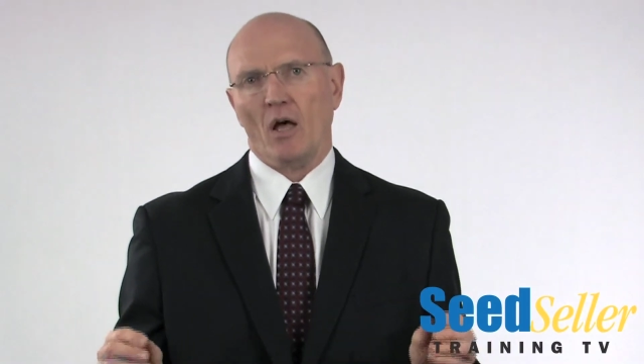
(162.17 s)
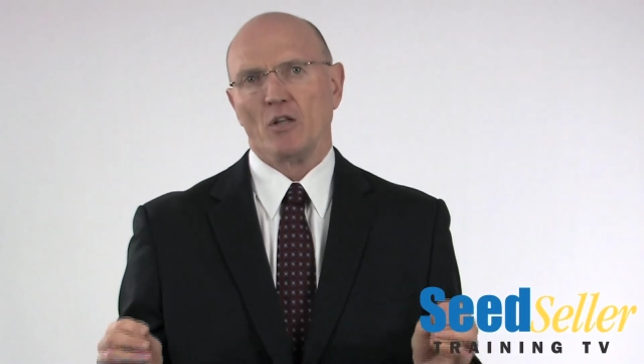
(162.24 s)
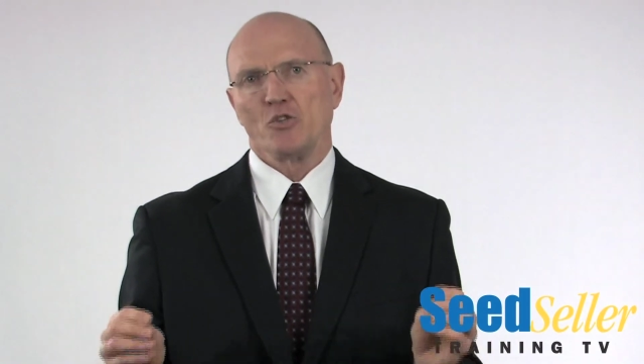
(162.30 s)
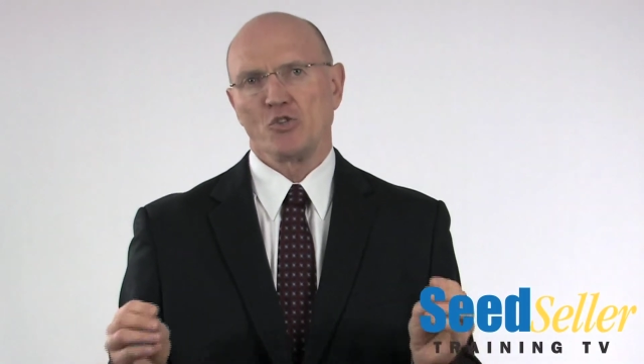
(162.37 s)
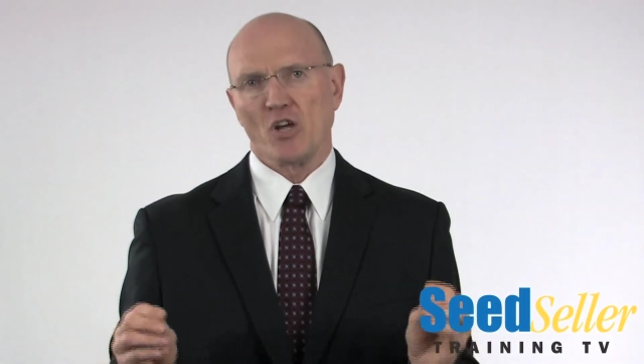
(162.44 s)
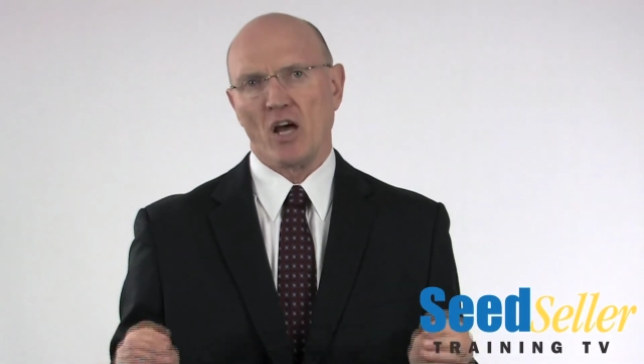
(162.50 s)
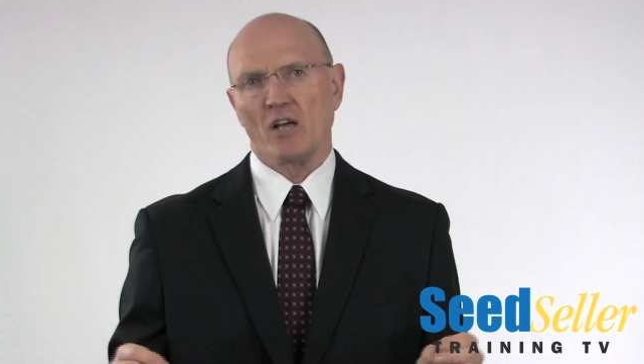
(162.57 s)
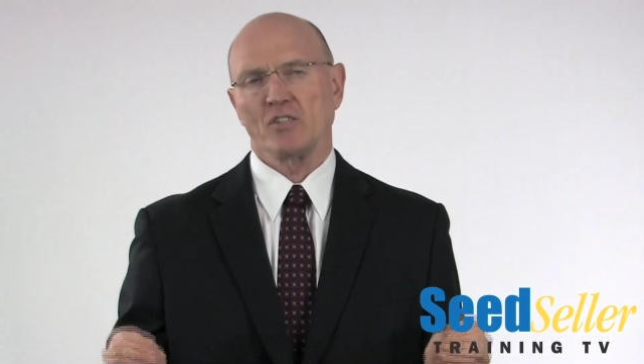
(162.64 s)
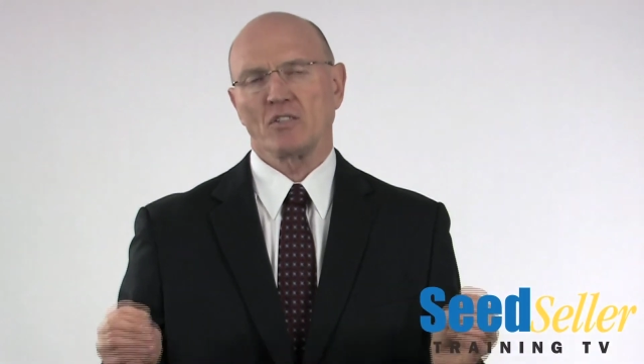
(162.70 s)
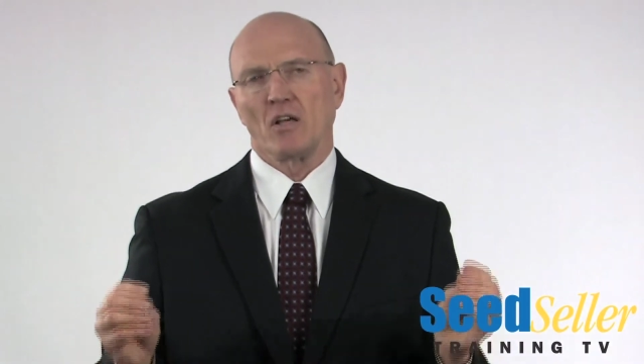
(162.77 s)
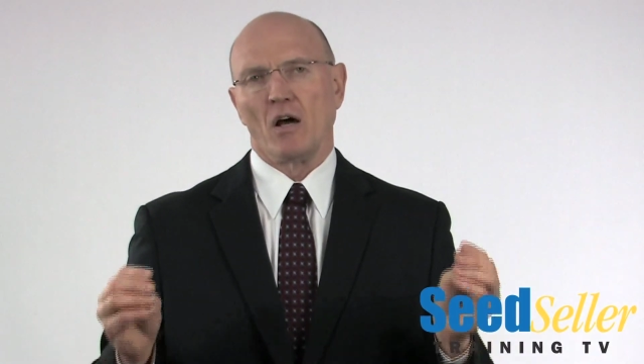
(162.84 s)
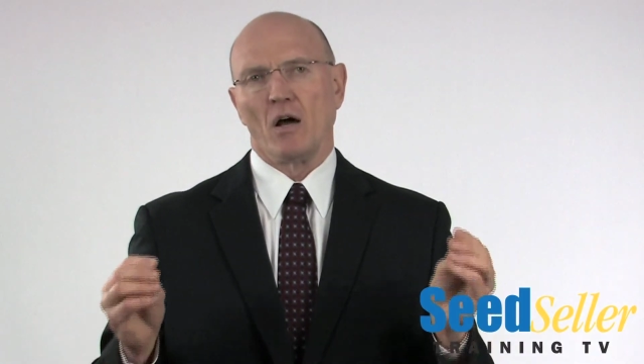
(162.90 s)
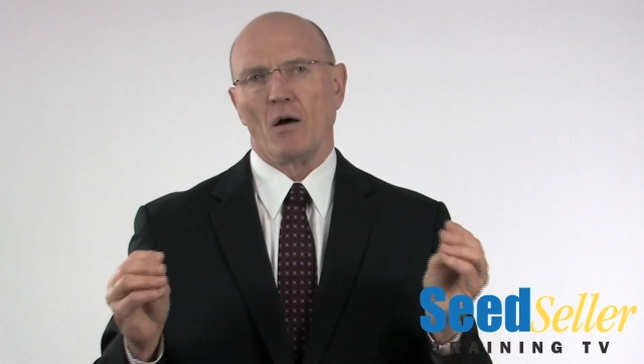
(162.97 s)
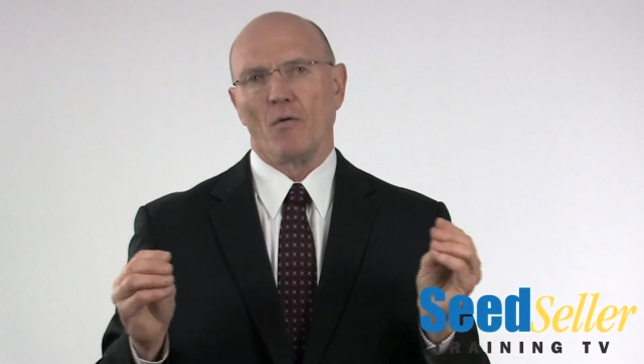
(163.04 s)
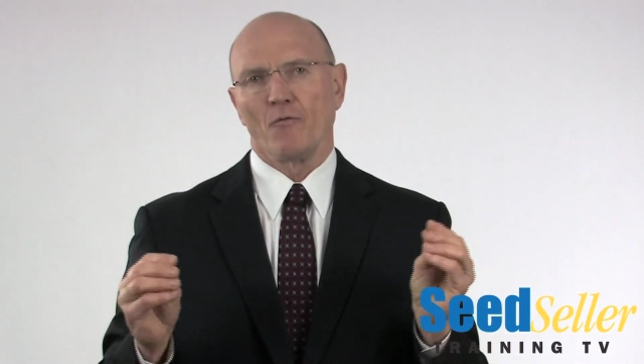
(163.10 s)
just
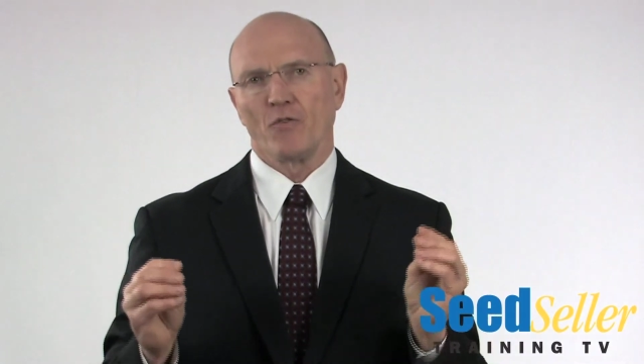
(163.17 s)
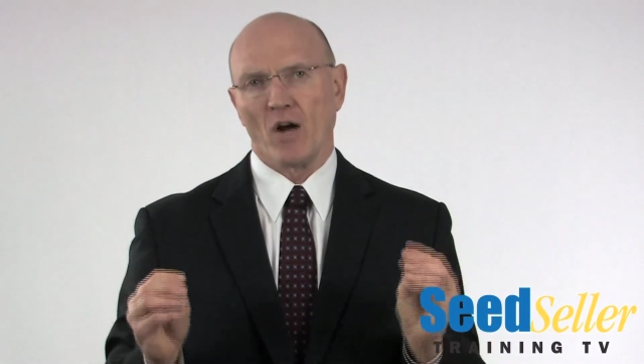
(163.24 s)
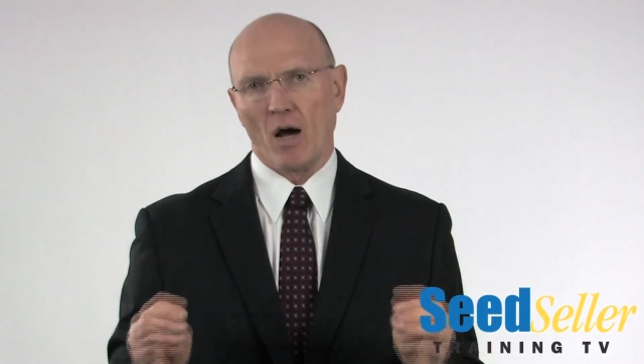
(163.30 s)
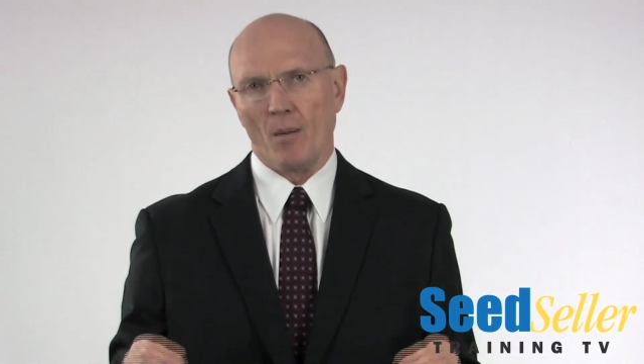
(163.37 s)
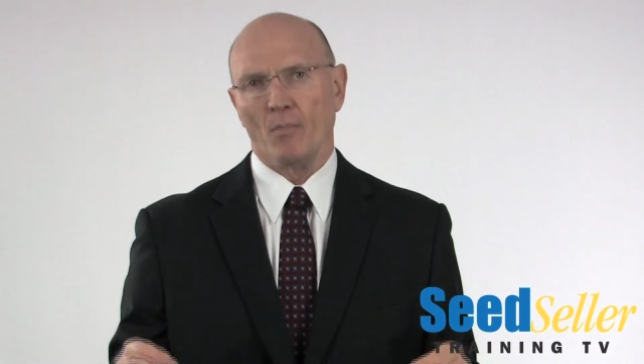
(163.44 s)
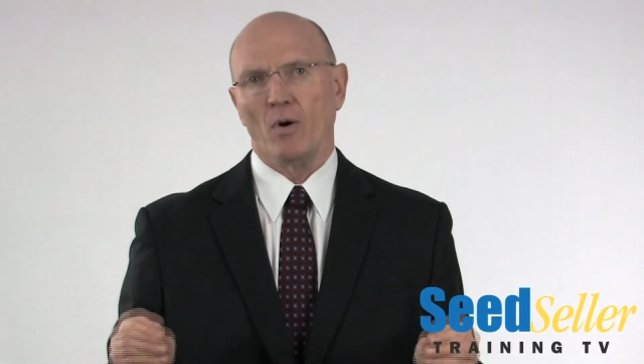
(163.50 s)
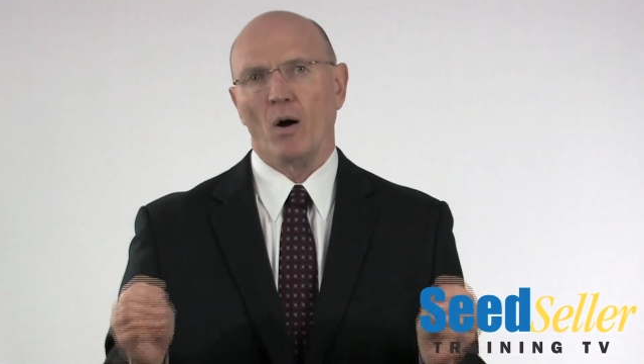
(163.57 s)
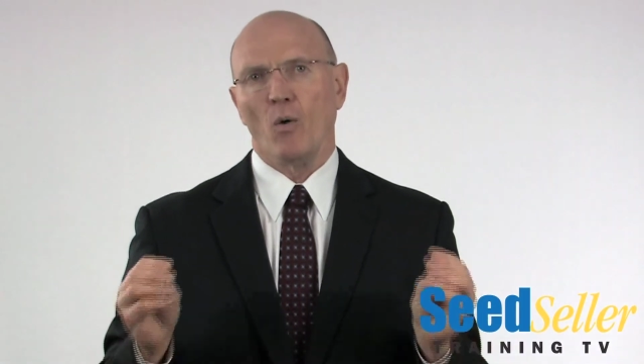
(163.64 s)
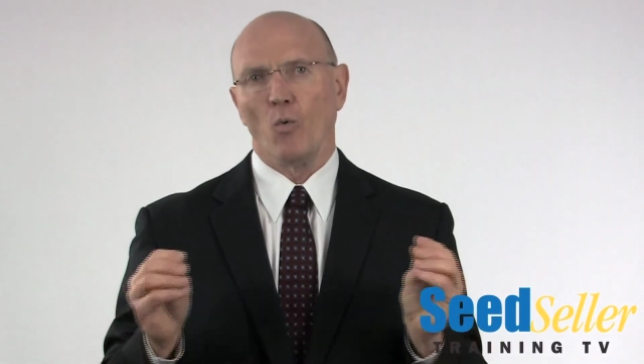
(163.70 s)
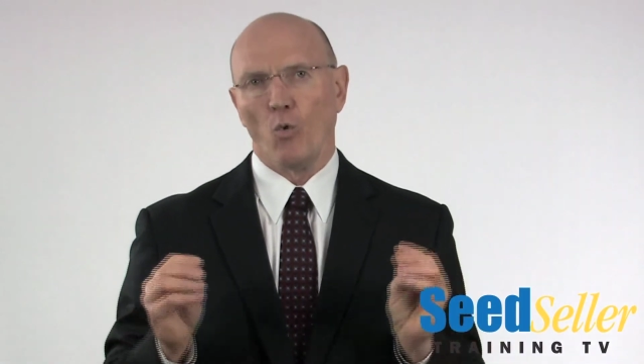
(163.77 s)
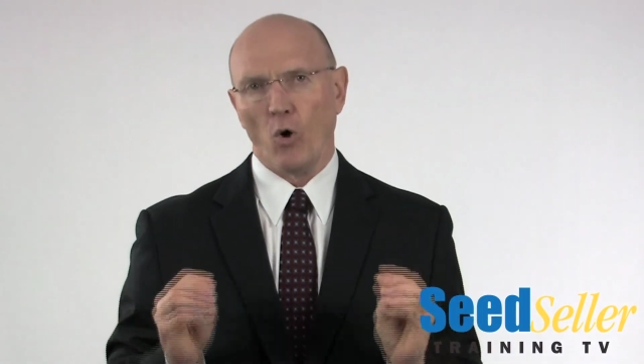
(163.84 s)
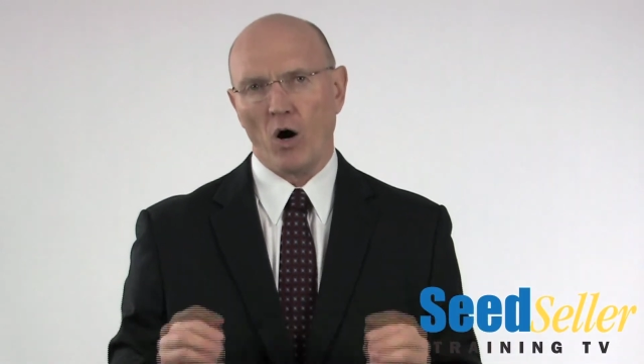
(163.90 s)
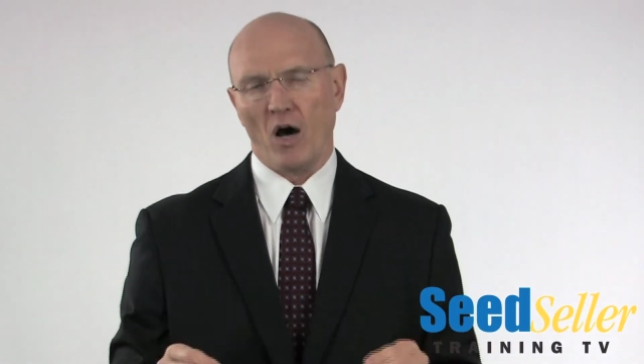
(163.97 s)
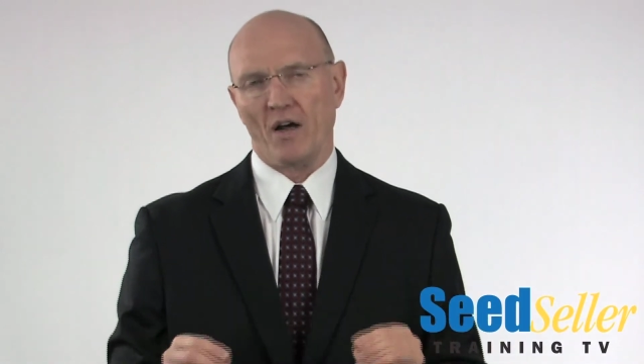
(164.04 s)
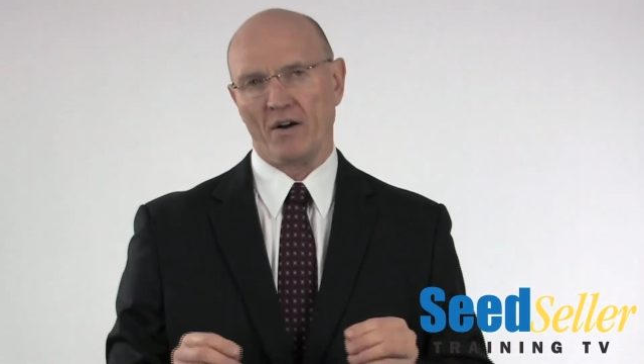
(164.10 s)
from
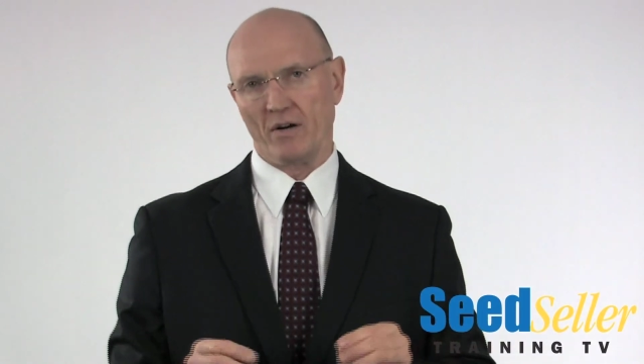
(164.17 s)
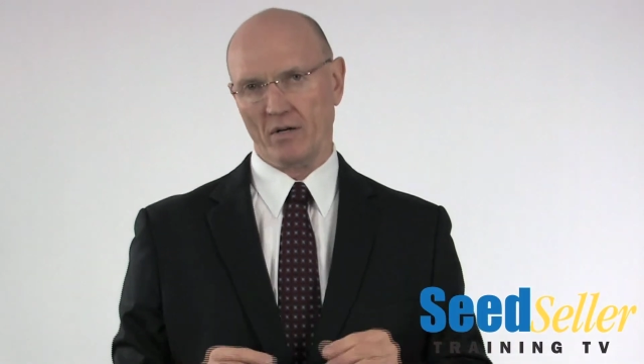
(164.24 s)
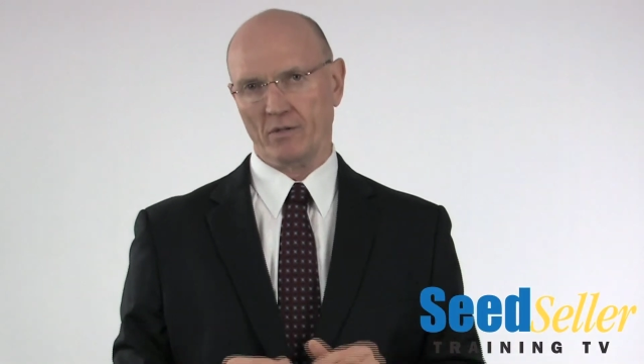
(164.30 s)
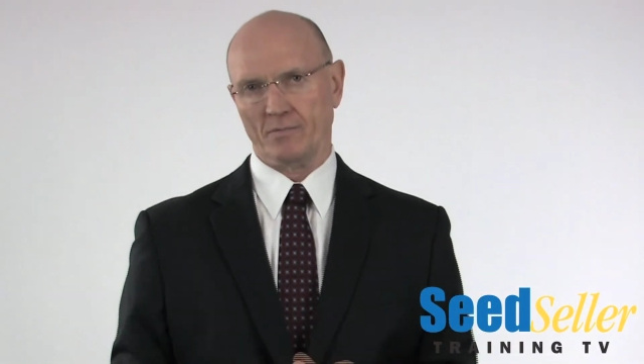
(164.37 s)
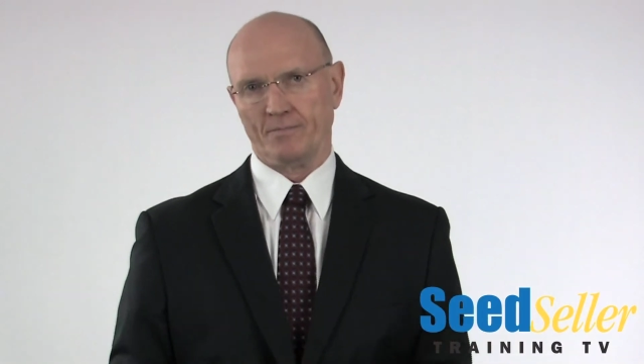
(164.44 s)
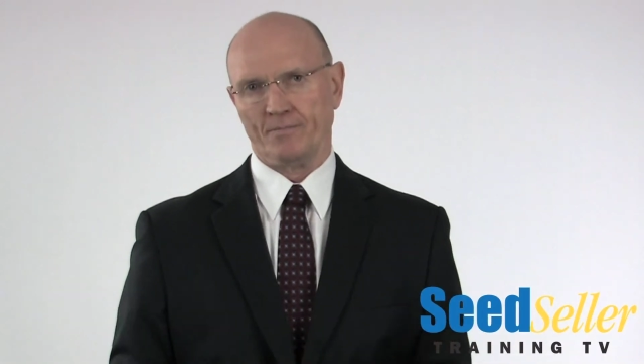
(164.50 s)
water